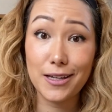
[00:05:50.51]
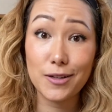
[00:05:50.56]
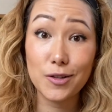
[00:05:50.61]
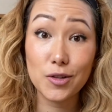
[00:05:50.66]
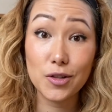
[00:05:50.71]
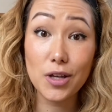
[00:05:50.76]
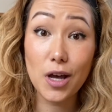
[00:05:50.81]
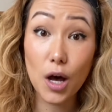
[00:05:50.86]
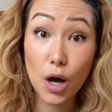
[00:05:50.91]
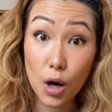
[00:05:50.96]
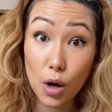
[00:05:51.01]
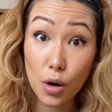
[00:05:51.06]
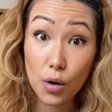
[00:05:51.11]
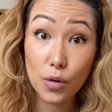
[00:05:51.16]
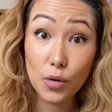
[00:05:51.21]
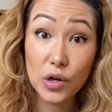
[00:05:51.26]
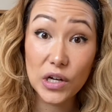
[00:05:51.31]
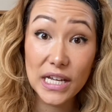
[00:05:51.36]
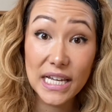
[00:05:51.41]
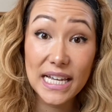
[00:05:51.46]

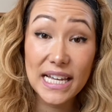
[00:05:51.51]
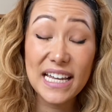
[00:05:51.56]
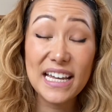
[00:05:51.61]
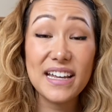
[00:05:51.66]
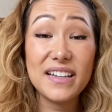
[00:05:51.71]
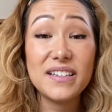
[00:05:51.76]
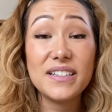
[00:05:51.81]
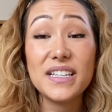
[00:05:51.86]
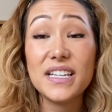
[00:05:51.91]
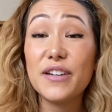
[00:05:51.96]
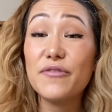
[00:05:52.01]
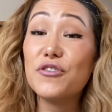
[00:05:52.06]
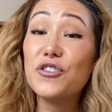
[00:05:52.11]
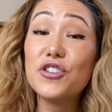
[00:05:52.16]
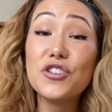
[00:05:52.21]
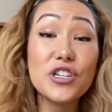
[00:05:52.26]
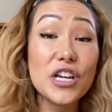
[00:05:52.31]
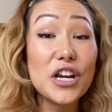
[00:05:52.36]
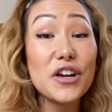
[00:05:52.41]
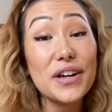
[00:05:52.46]
So instead of
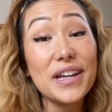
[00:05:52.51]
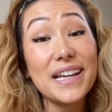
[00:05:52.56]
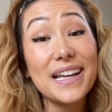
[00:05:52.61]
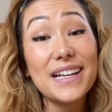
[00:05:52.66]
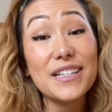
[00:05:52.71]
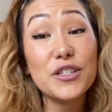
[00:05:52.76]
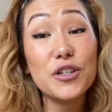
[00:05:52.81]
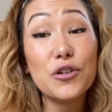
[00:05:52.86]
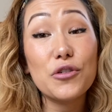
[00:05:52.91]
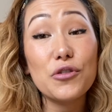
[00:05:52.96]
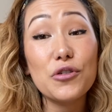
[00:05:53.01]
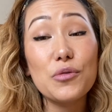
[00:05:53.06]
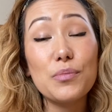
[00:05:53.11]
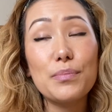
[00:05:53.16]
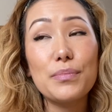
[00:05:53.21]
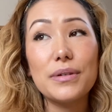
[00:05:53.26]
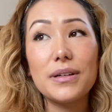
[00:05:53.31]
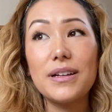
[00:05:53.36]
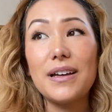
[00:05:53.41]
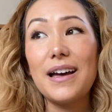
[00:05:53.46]
sharing as a
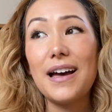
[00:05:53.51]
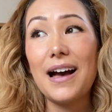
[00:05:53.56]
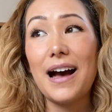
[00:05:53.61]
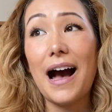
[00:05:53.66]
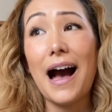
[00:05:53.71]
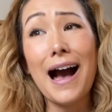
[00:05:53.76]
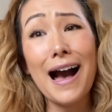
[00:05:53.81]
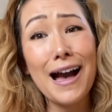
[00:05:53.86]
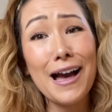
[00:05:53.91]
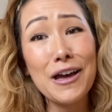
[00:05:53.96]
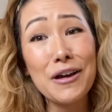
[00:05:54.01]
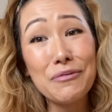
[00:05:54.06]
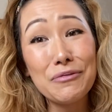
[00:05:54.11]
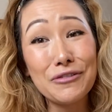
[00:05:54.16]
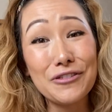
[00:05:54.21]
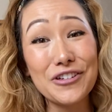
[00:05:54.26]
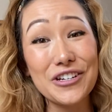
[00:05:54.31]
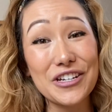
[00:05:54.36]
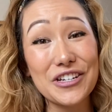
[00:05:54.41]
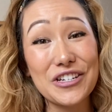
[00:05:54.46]
group, I will
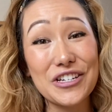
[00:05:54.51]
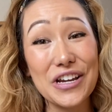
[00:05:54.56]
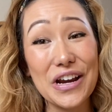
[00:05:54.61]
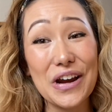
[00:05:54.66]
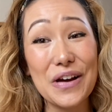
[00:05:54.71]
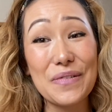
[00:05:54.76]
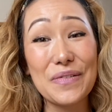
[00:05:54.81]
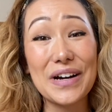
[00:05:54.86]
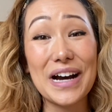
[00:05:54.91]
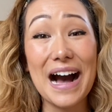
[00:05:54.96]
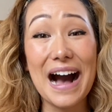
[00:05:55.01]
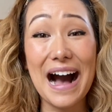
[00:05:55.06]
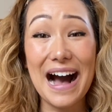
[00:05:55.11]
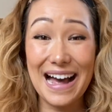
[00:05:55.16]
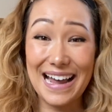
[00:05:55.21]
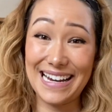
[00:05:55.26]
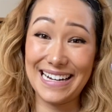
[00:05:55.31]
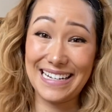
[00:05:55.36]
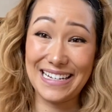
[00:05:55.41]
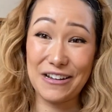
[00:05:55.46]
just share what
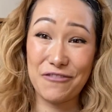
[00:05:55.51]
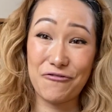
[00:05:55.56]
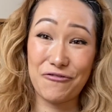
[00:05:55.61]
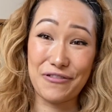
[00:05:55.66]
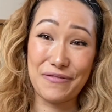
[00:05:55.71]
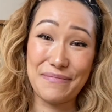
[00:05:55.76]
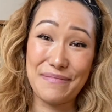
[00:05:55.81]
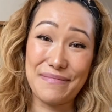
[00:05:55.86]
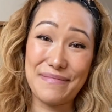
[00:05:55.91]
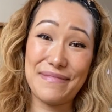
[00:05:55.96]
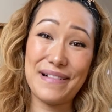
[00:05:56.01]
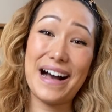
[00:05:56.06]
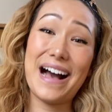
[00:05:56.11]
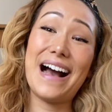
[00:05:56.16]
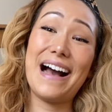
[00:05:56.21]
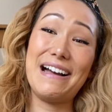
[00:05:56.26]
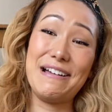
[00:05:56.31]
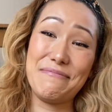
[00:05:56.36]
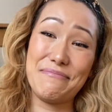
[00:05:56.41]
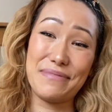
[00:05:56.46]
I did for
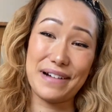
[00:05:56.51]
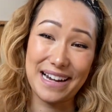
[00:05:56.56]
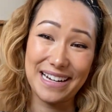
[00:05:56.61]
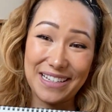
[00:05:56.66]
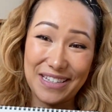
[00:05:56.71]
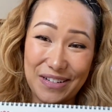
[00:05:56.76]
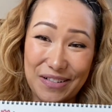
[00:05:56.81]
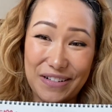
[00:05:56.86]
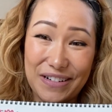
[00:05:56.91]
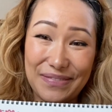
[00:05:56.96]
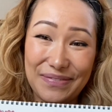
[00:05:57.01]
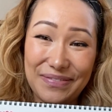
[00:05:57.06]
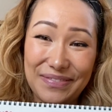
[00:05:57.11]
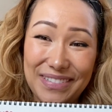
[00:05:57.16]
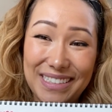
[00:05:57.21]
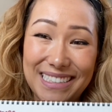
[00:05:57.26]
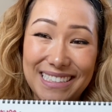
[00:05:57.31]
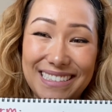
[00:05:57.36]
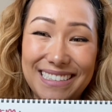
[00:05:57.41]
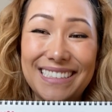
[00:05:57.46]
my brainstorm.
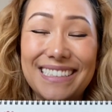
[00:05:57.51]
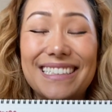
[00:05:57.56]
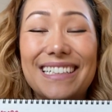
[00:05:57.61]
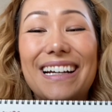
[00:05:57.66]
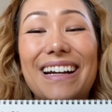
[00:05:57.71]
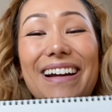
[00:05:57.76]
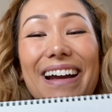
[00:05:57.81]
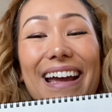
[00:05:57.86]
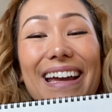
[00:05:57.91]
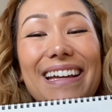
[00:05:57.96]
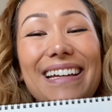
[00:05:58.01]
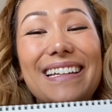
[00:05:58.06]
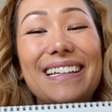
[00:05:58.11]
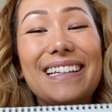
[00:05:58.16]
All right.